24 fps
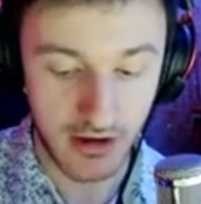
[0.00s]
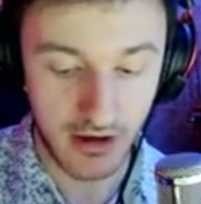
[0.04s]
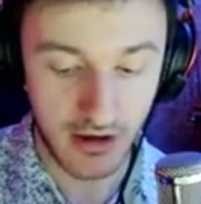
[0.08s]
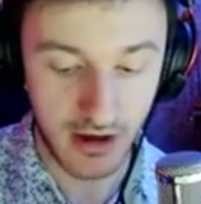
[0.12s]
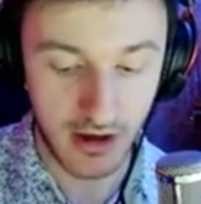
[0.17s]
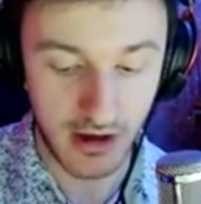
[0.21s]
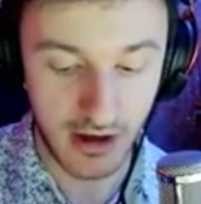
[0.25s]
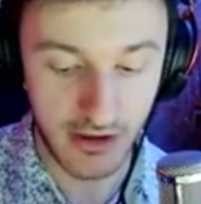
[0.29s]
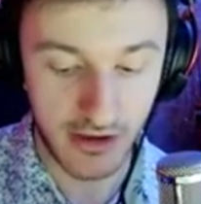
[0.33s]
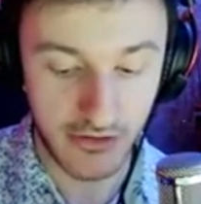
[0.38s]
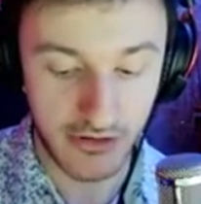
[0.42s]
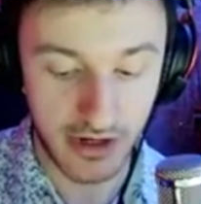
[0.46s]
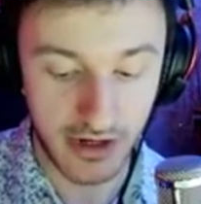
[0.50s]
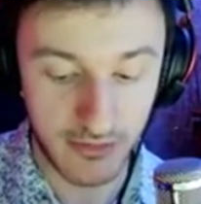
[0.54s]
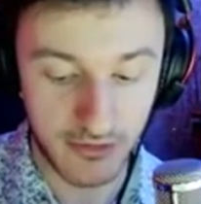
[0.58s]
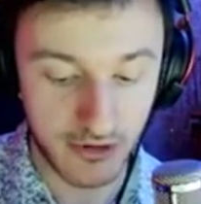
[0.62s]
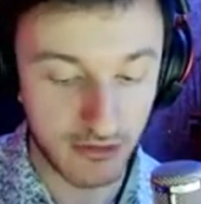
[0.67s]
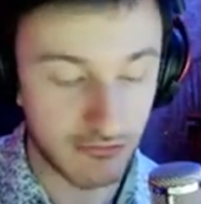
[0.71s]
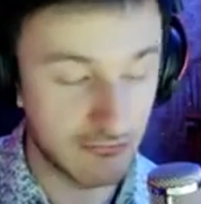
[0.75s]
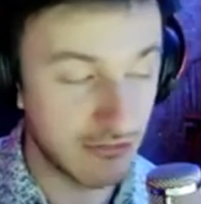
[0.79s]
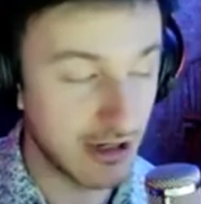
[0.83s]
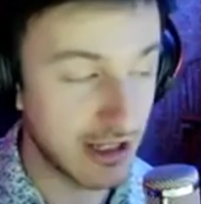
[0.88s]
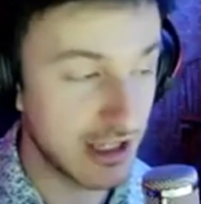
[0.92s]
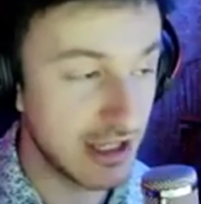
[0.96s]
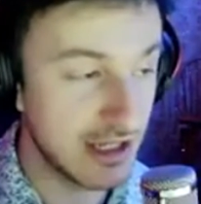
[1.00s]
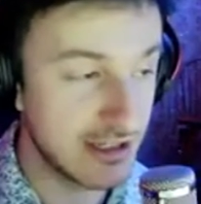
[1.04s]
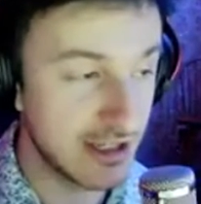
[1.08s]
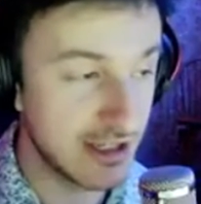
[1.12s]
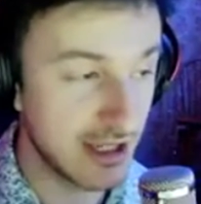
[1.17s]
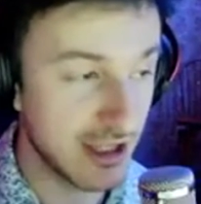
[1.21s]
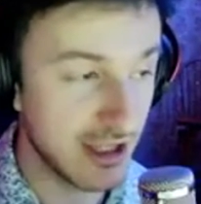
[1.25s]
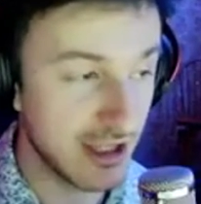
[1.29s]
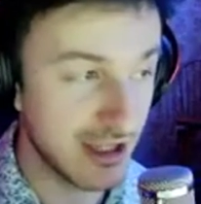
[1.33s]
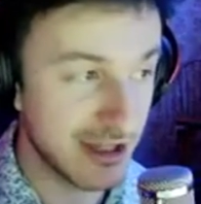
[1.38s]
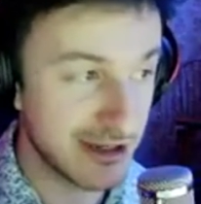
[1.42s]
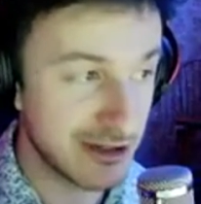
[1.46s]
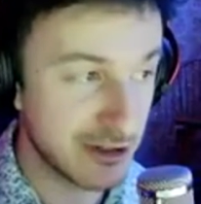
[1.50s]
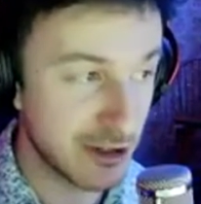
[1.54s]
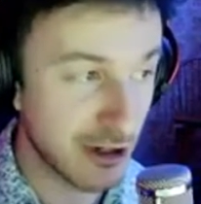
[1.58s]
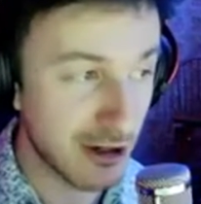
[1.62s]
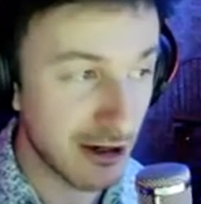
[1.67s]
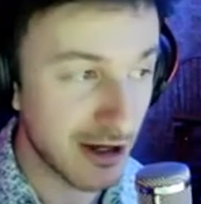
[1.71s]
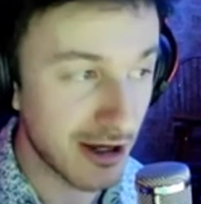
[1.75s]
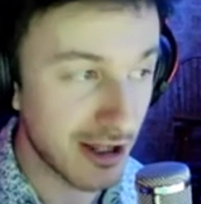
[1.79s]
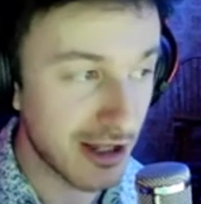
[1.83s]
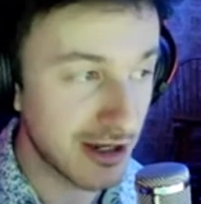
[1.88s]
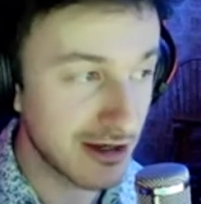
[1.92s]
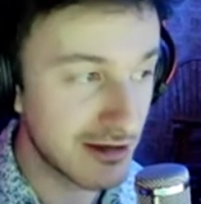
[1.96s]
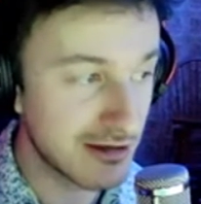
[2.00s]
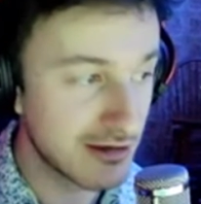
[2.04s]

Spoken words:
and their names are Ricky, Dicky, and Dawn.